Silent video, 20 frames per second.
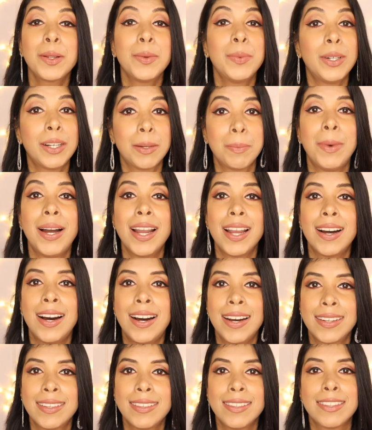to work my
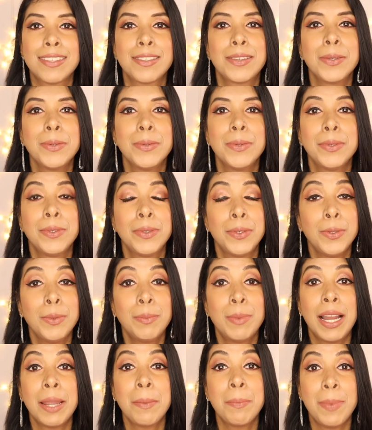hardest to do
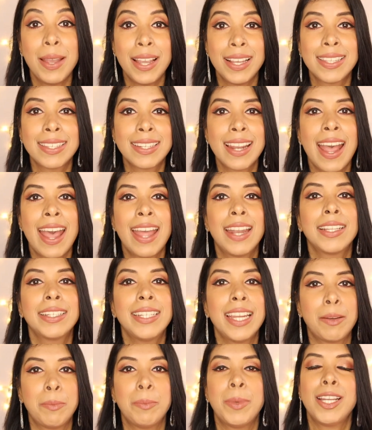my best and
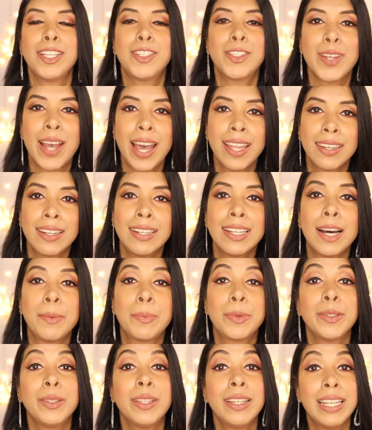get my channel
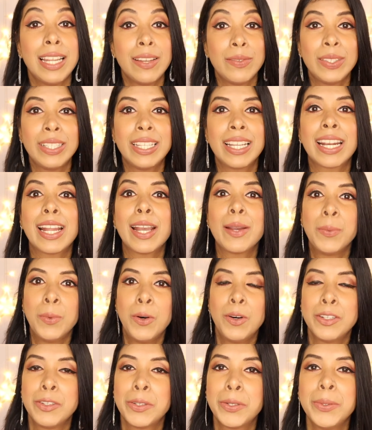up to the level that I
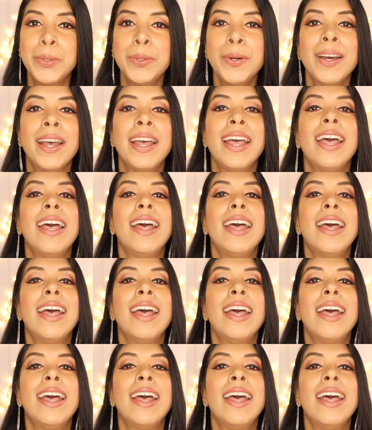want to.